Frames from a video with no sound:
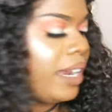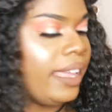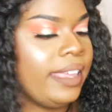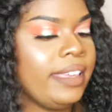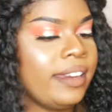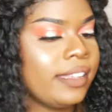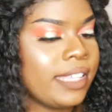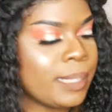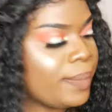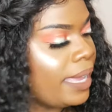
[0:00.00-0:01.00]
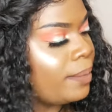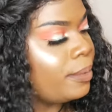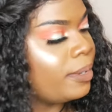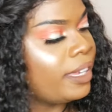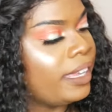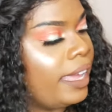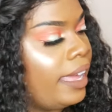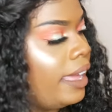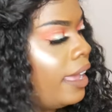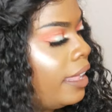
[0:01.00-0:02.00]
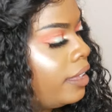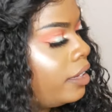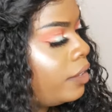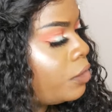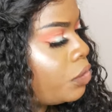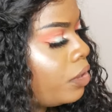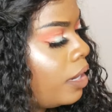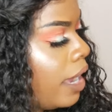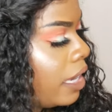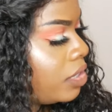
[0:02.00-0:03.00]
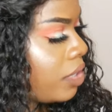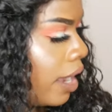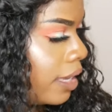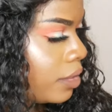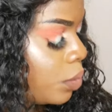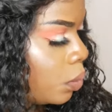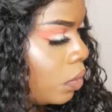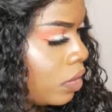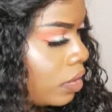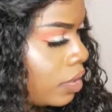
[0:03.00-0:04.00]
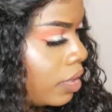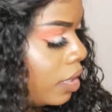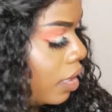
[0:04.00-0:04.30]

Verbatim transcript: right here, this bad boy, a Helen of Troy Hotshot Tools